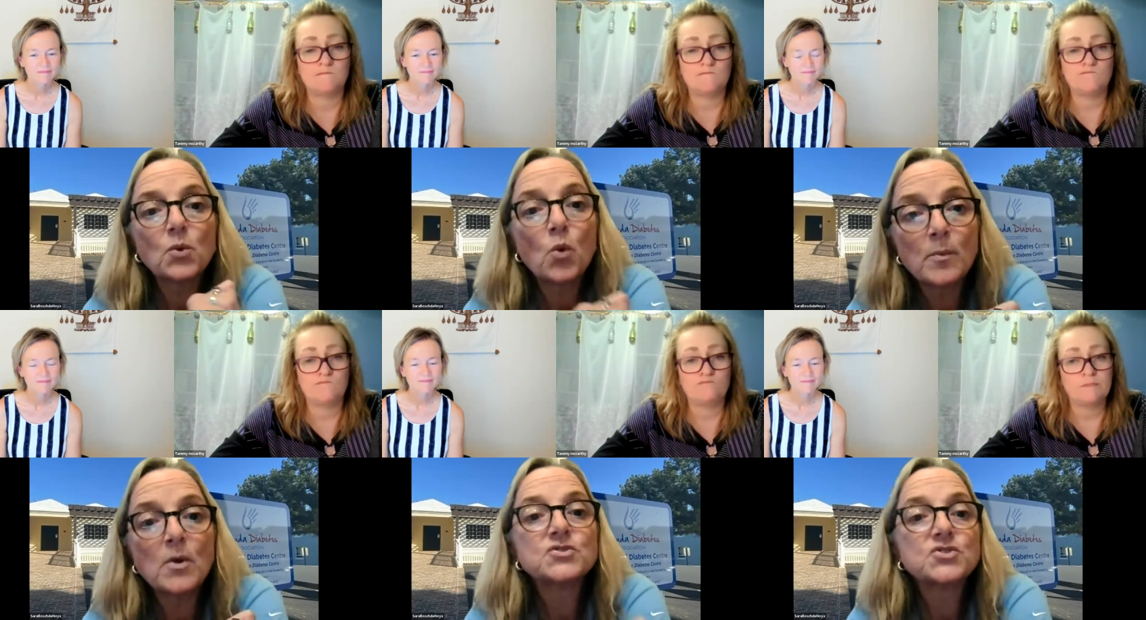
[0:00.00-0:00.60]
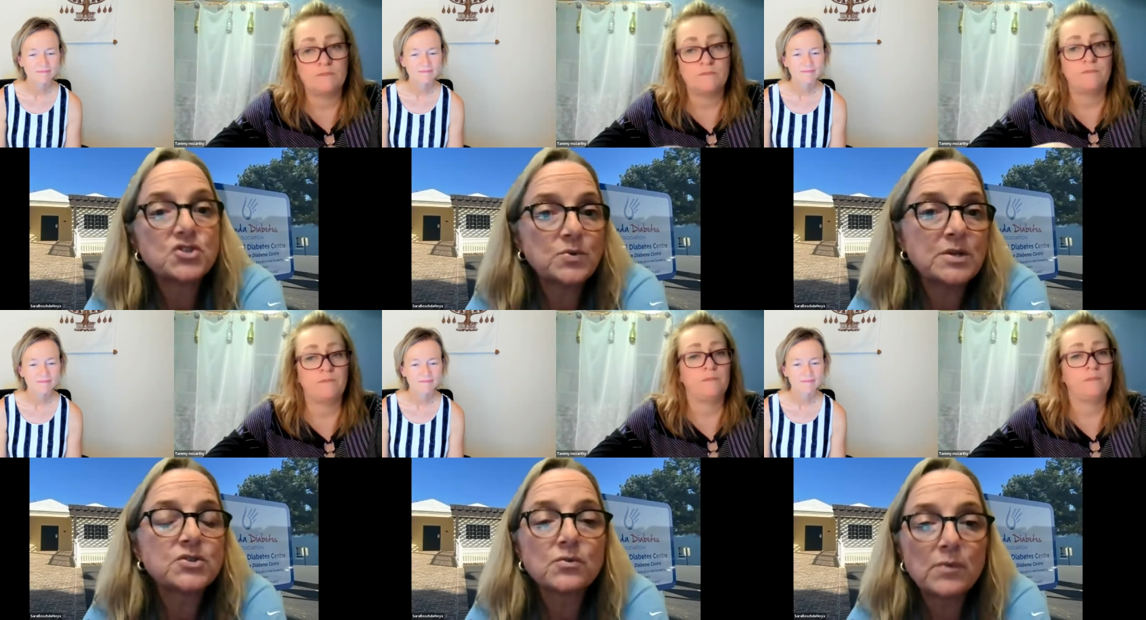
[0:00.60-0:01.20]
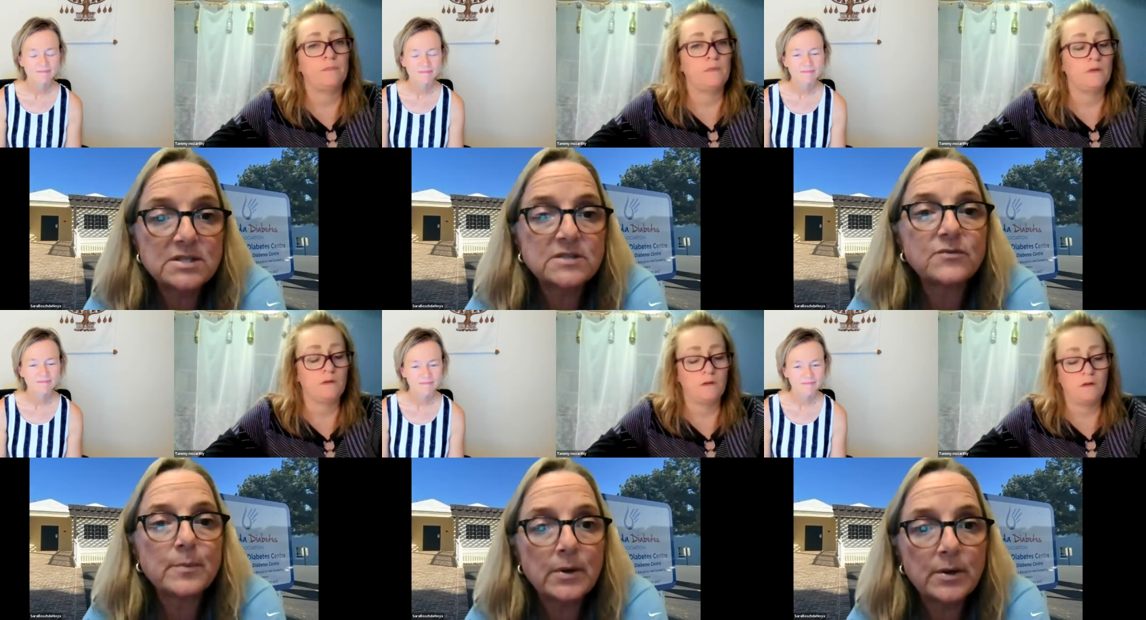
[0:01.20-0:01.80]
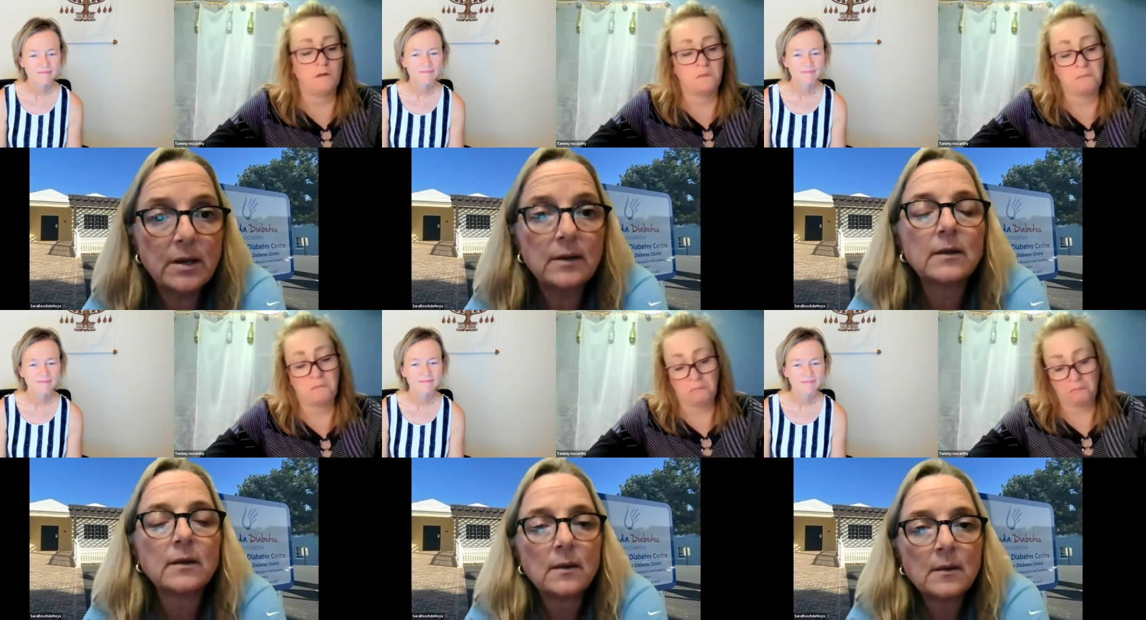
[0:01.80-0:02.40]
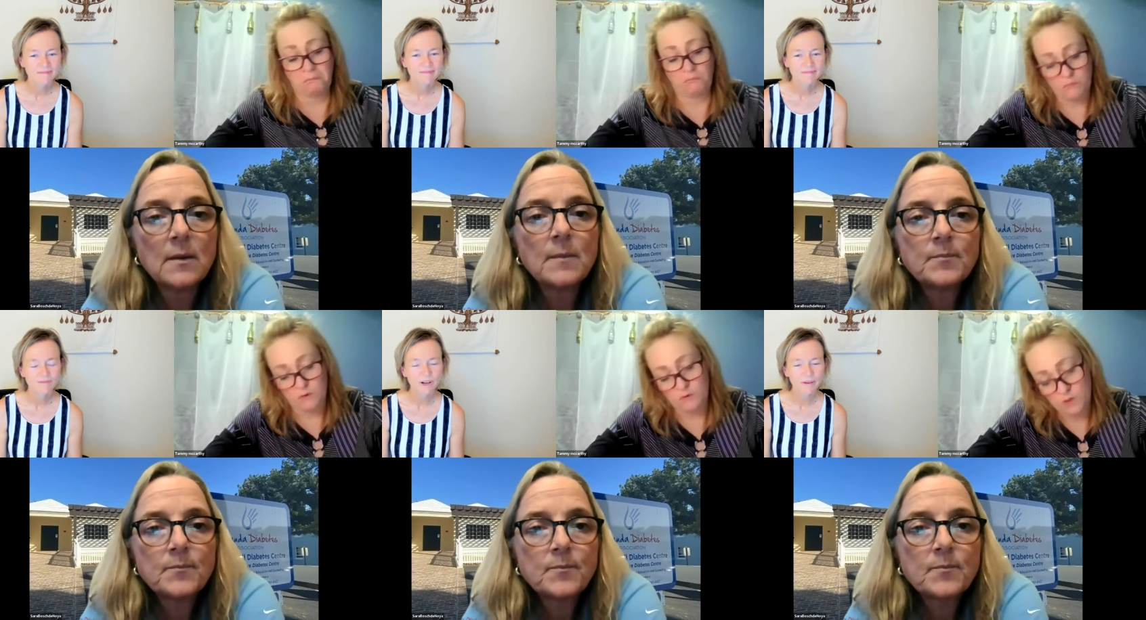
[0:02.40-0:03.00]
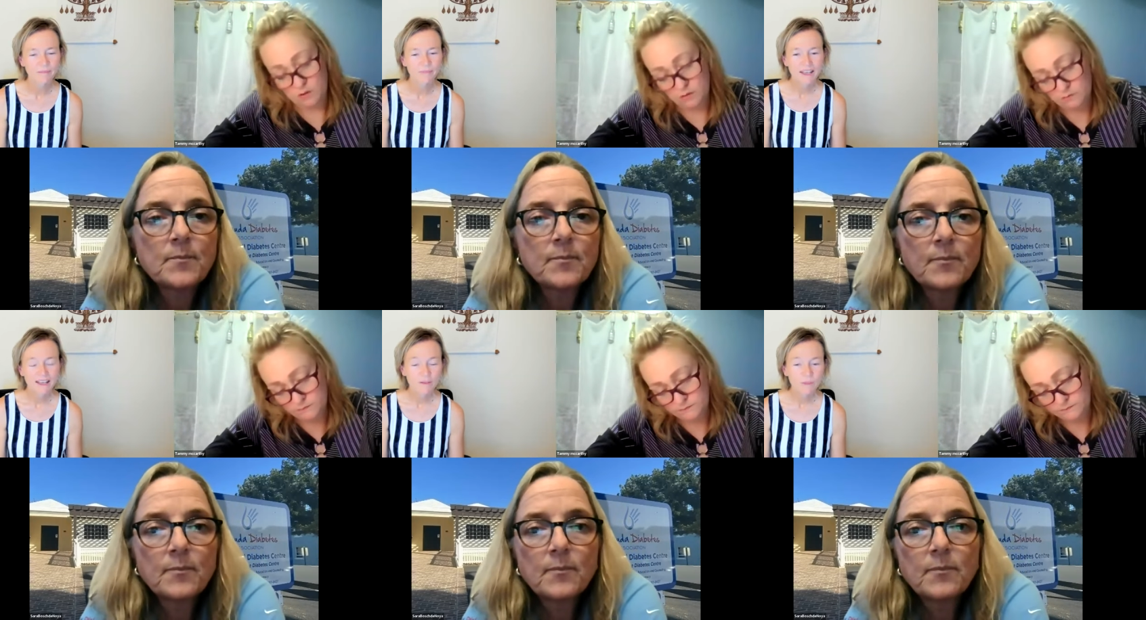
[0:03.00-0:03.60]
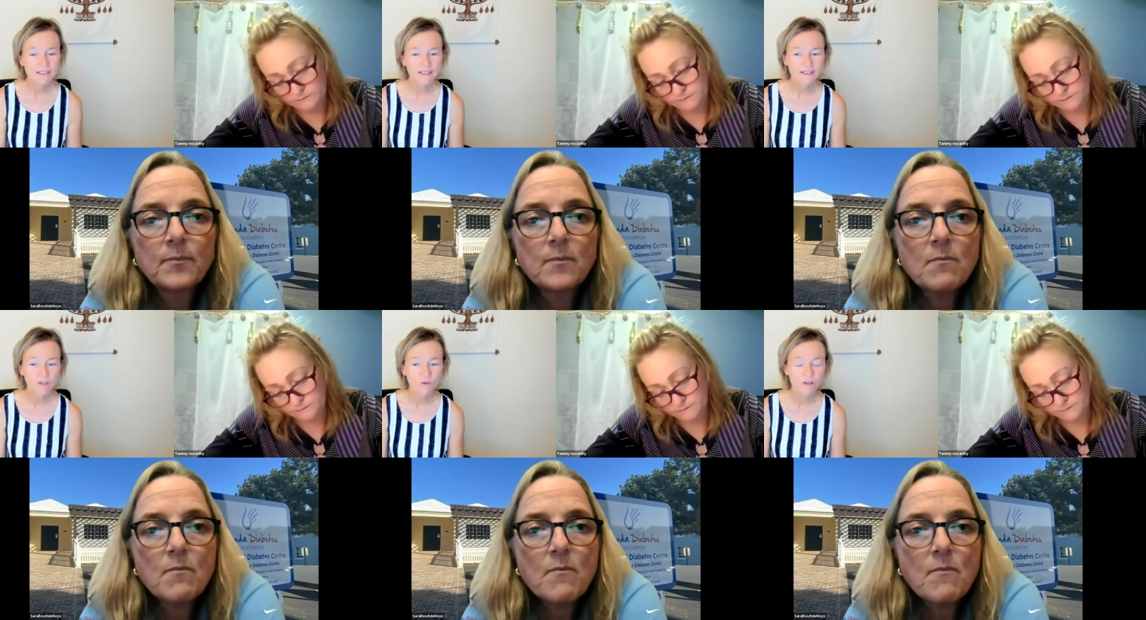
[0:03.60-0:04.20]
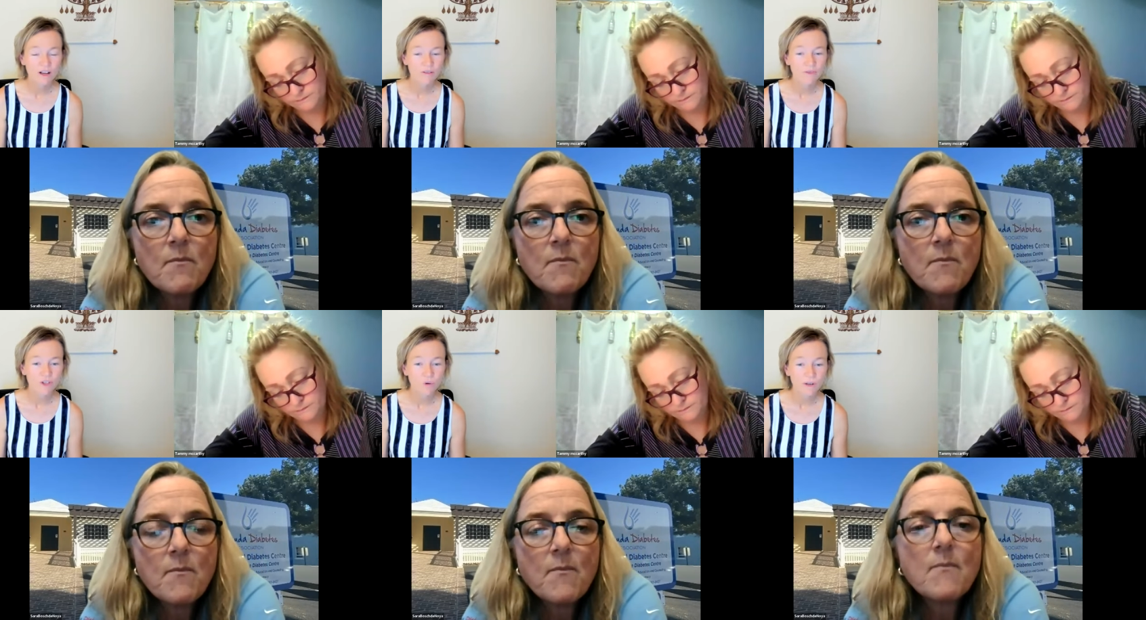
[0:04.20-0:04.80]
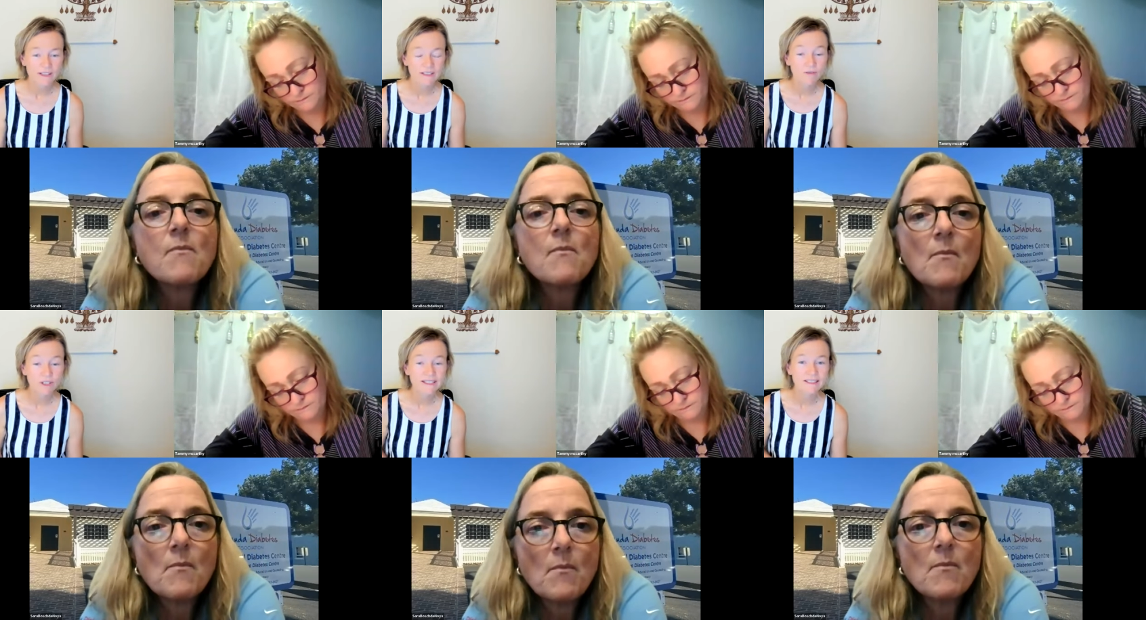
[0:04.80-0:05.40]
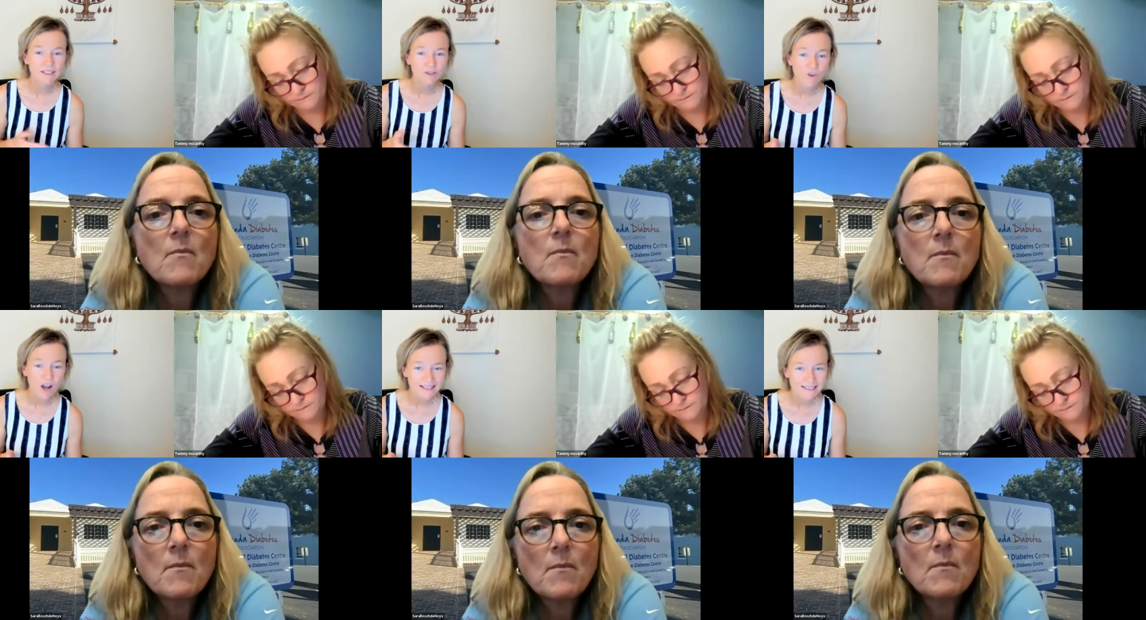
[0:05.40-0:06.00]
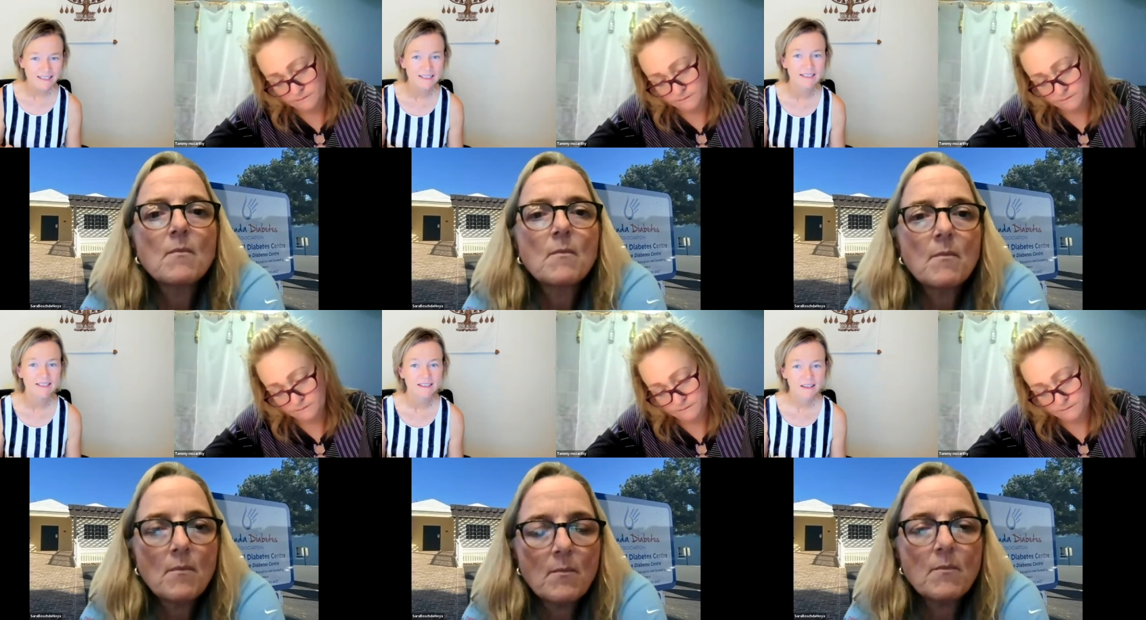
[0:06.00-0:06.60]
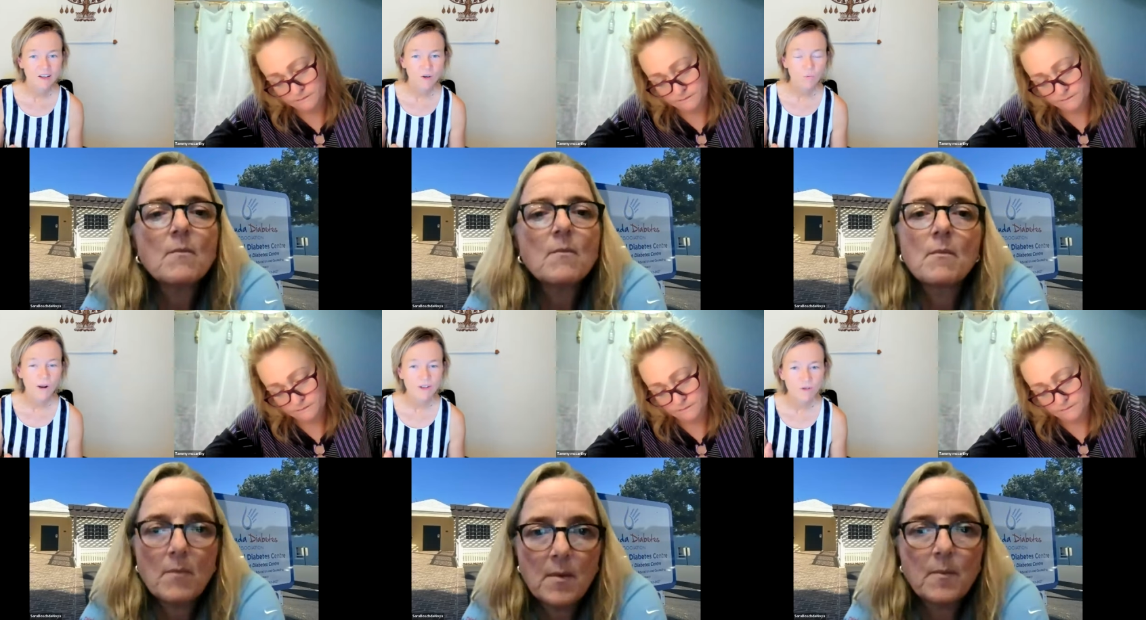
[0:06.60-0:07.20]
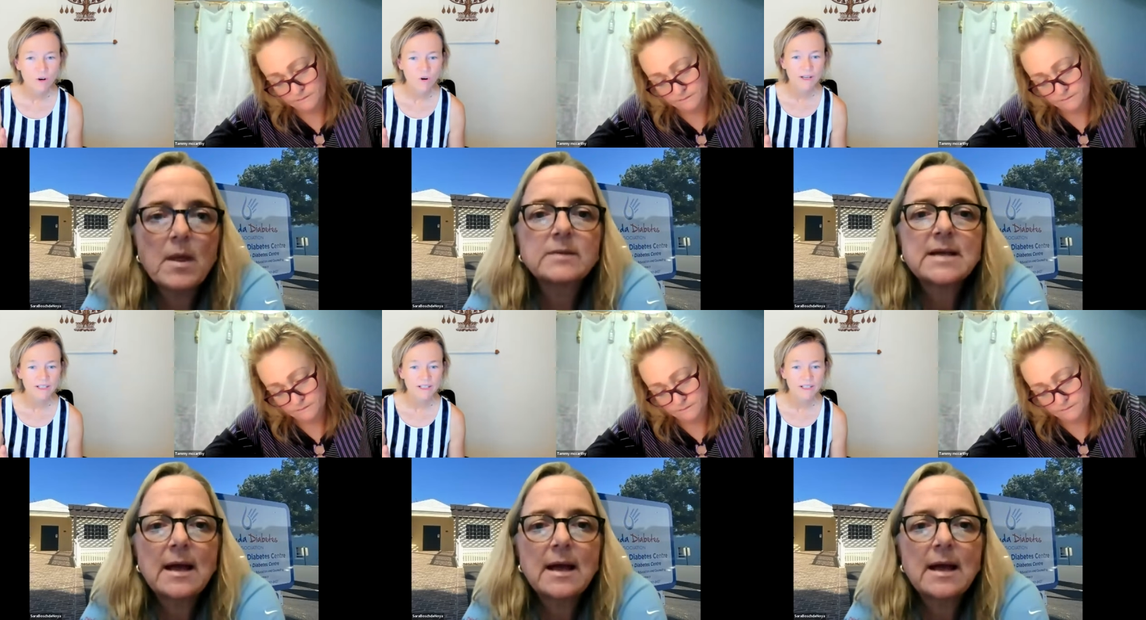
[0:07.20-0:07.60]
Speaker 1: the hormones are doing to the rest of your body. Right. And
Speaker 2: we see so a lot of, you know, insulin resistance rises when you go